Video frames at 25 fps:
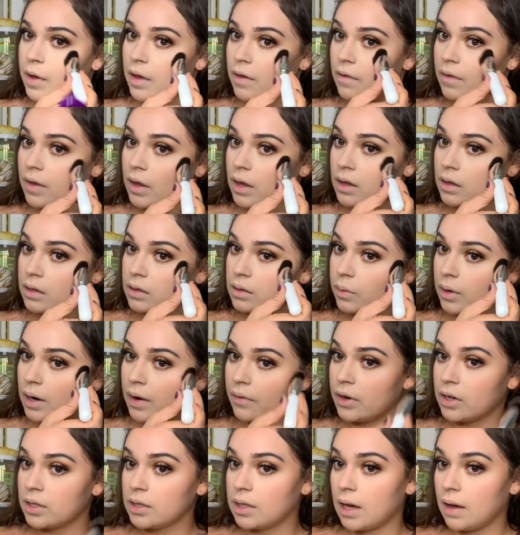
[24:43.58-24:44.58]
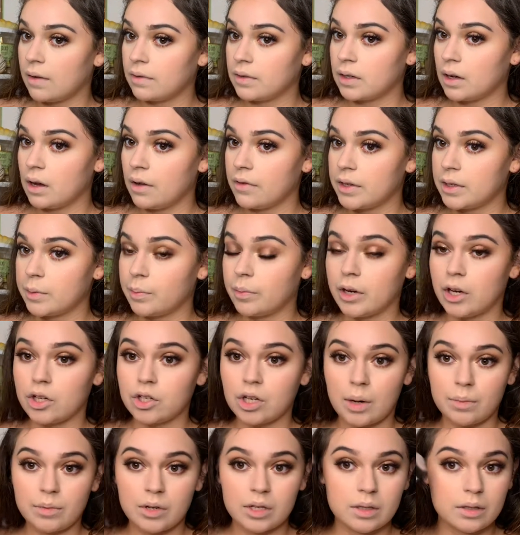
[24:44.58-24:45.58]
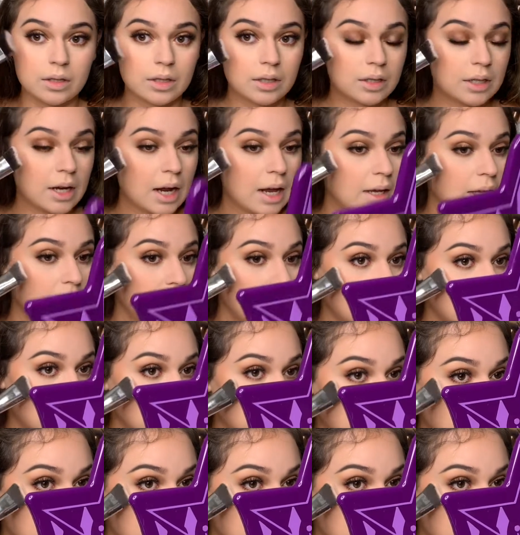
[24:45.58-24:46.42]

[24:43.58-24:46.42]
face. Whatever's left on this brush, I'm just taking